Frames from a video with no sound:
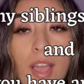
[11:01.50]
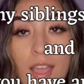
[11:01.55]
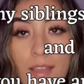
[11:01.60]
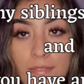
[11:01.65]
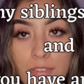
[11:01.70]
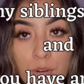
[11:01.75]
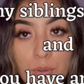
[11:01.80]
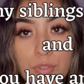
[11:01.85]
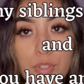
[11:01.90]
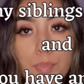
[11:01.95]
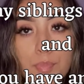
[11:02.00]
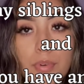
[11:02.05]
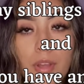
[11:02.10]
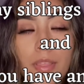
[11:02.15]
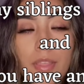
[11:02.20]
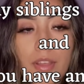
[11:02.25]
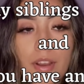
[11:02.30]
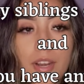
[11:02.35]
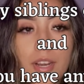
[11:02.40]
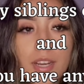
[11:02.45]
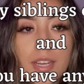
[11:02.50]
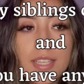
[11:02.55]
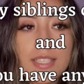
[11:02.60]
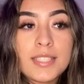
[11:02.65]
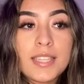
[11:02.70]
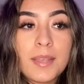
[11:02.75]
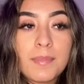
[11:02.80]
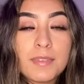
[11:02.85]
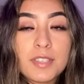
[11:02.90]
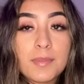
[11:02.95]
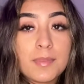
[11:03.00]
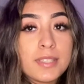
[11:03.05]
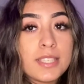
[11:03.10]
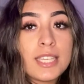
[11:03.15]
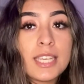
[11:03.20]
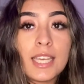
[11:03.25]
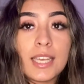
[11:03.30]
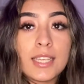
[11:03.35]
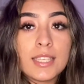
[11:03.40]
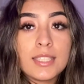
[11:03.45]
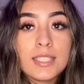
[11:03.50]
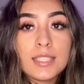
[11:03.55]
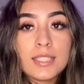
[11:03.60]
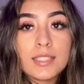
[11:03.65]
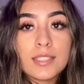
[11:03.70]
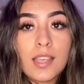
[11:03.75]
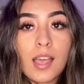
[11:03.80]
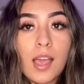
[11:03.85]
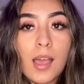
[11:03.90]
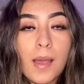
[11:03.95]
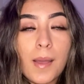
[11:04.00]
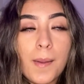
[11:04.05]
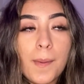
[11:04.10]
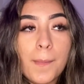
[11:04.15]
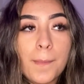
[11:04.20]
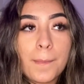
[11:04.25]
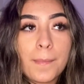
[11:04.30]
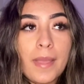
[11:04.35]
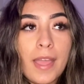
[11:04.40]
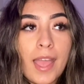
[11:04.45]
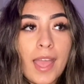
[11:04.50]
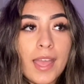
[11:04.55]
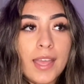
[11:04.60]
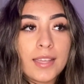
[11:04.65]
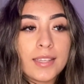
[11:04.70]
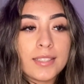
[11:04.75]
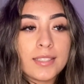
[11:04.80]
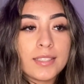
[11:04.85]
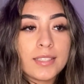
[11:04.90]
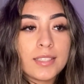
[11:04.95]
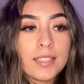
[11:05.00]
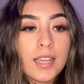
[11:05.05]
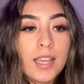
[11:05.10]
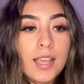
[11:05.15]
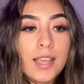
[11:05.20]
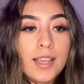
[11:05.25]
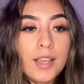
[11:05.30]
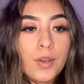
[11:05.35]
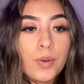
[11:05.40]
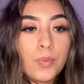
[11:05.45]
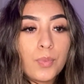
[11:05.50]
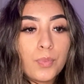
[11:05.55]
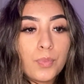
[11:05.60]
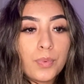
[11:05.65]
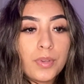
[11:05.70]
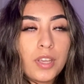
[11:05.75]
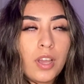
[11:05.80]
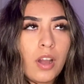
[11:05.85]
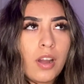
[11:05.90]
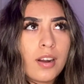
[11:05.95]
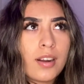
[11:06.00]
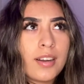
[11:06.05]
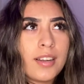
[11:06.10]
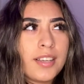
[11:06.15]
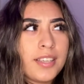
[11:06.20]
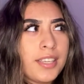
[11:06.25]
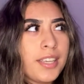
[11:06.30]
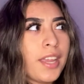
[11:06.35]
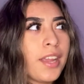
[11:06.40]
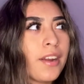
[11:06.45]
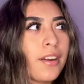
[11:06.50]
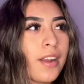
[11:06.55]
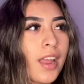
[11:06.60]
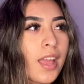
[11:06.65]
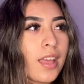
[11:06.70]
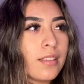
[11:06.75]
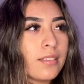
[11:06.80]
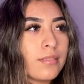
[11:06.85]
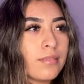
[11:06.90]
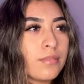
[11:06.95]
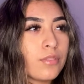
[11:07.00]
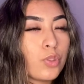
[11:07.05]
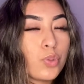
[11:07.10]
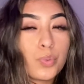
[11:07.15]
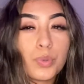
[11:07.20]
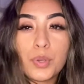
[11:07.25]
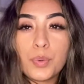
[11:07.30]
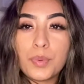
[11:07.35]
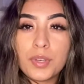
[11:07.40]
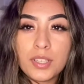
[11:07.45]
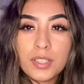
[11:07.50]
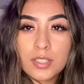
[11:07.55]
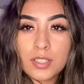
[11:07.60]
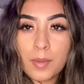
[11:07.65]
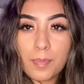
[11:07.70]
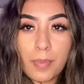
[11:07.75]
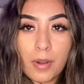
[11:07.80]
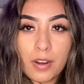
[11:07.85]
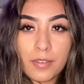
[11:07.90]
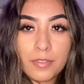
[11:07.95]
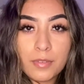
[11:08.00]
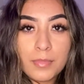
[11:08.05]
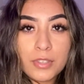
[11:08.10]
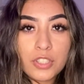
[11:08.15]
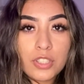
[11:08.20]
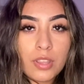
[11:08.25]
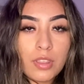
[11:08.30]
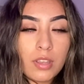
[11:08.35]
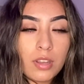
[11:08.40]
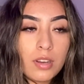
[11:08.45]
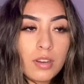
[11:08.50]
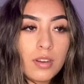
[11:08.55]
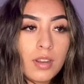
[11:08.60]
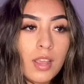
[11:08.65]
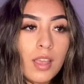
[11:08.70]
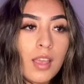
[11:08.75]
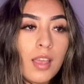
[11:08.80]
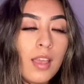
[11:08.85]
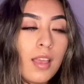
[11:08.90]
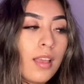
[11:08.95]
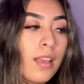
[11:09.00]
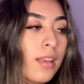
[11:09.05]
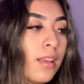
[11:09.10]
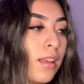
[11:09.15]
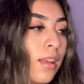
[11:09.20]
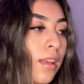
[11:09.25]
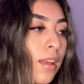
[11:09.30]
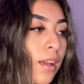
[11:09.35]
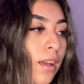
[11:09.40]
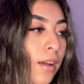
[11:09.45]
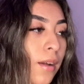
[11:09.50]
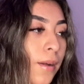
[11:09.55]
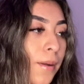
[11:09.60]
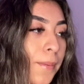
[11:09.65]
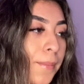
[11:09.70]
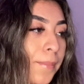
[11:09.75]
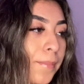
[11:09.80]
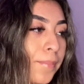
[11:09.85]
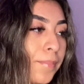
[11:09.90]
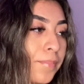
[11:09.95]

an older brother, his name is Matthias, um, and we are a year and three weeks apart from each other. Um,